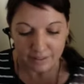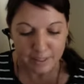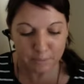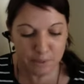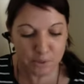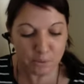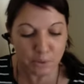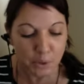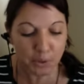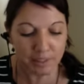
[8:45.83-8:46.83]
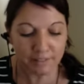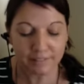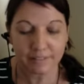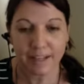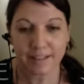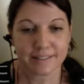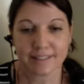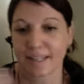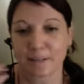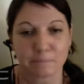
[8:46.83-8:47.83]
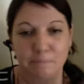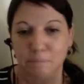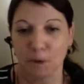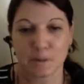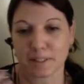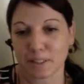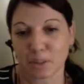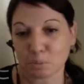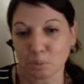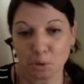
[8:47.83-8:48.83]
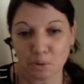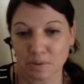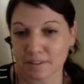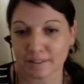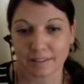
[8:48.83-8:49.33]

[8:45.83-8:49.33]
a special login and just keep posting your blogs